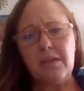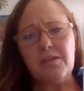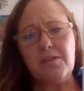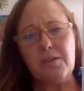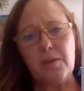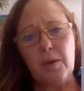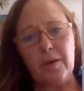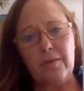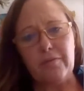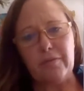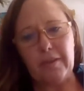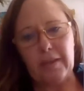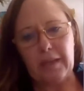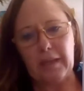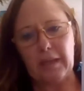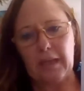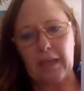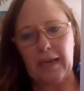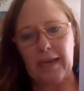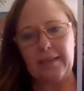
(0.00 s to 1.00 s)
So I
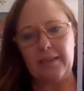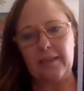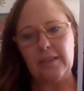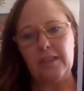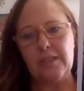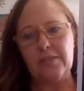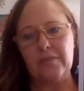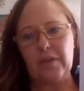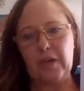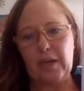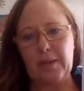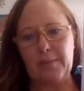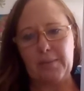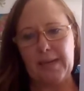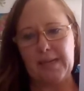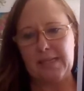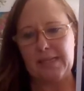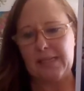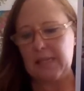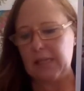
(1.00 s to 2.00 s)
feel like the divine
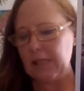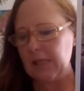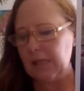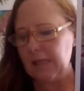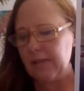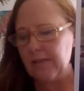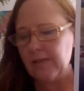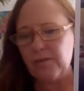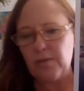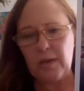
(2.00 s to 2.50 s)
masculine